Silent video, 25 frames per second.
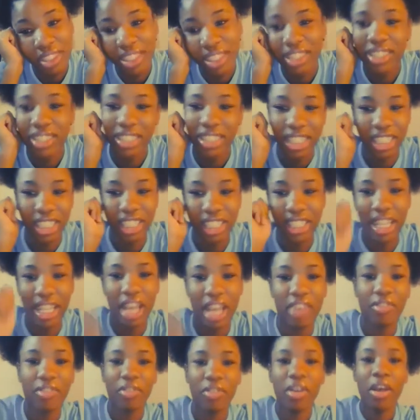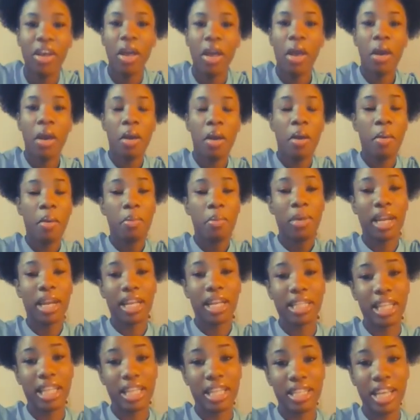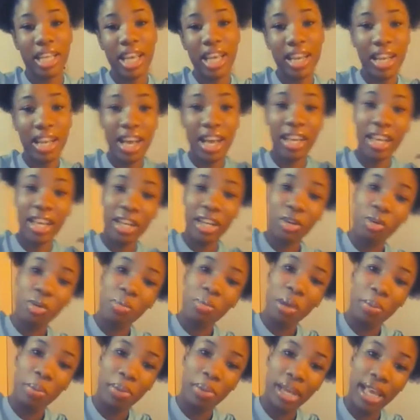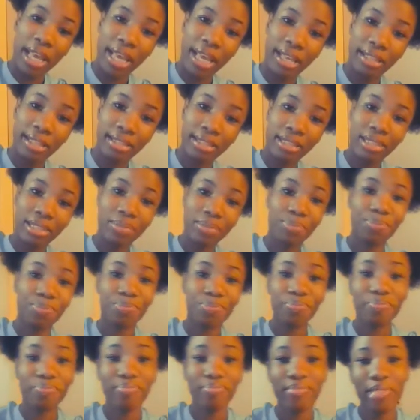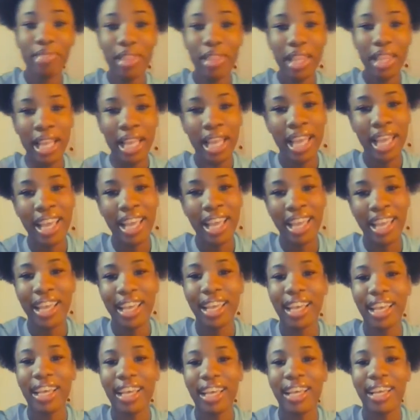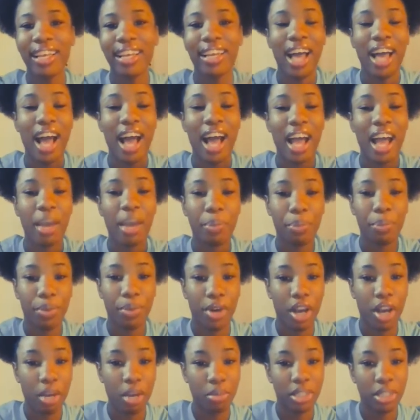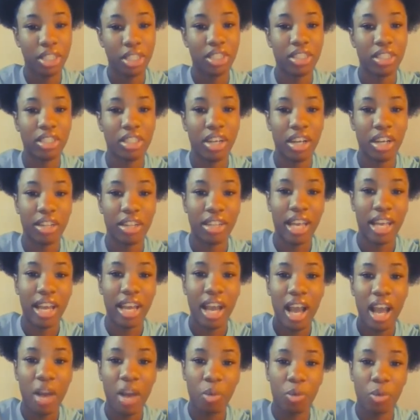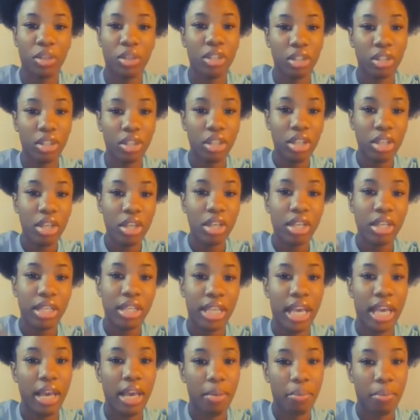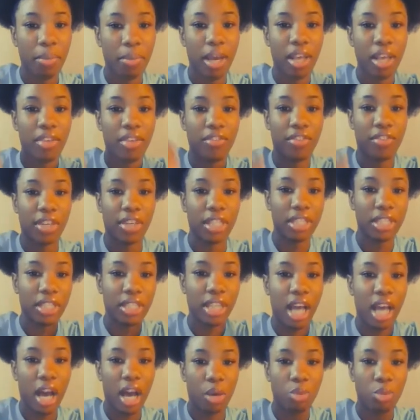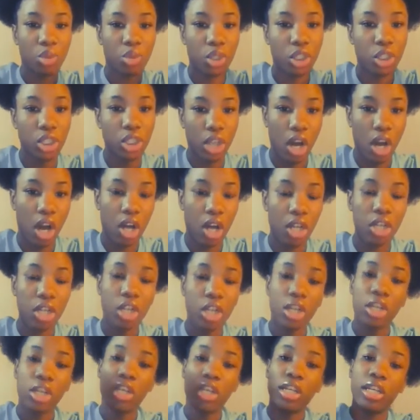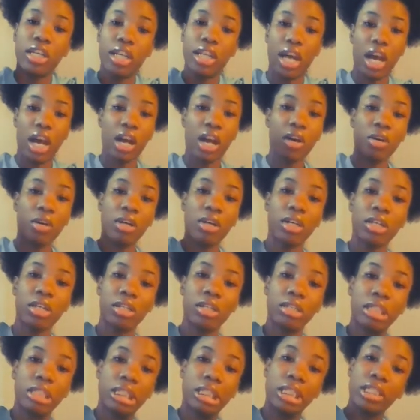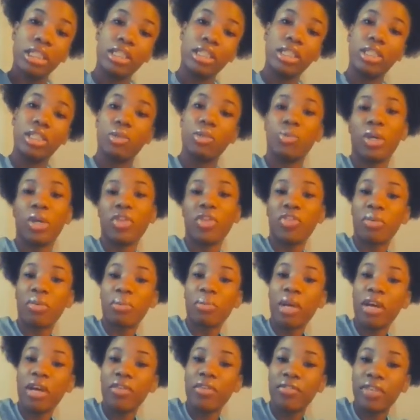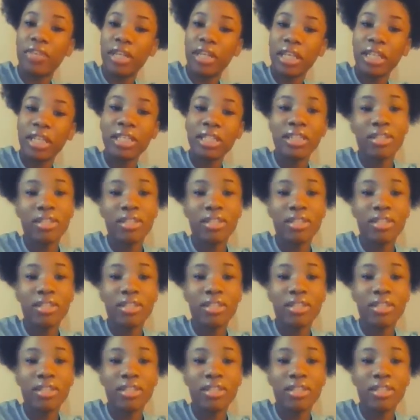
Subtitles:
such is life. But as I said, now y'all know my plans, and I promise to y'all that I will get my vids out to y'all. Now just wait for my vid